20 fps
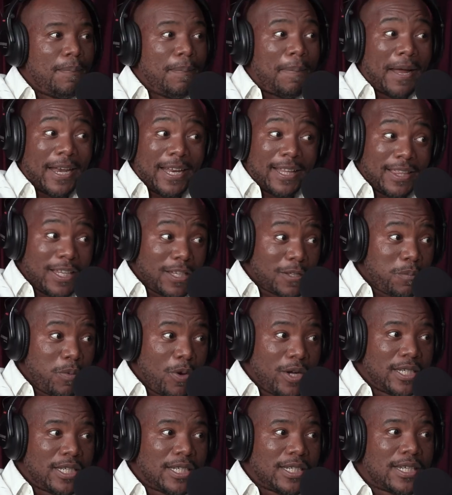But at this
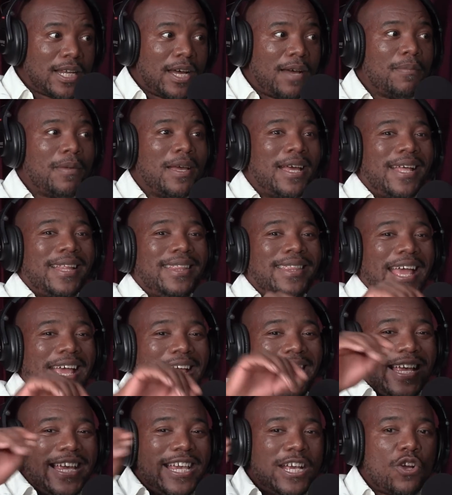point in time, the
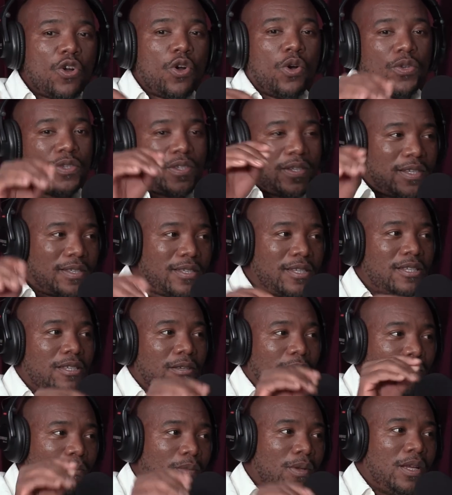
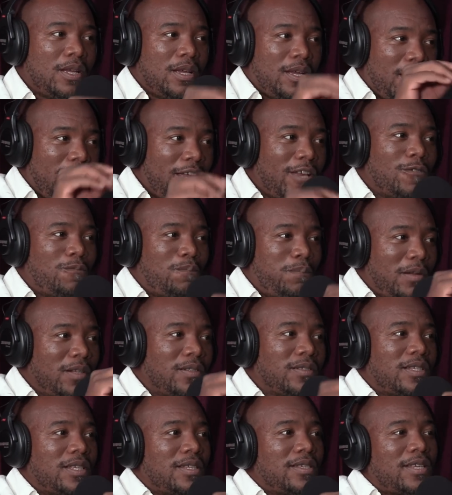ecosystem is
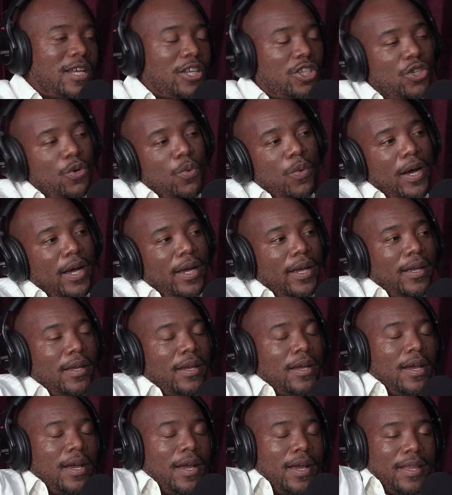built in such a way
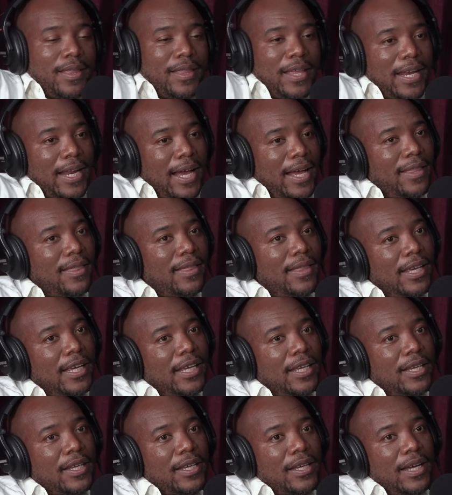that I
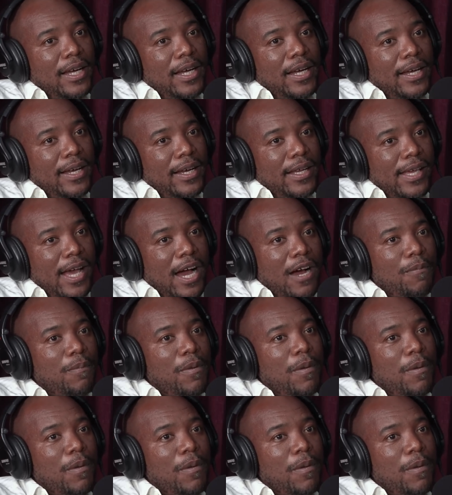think young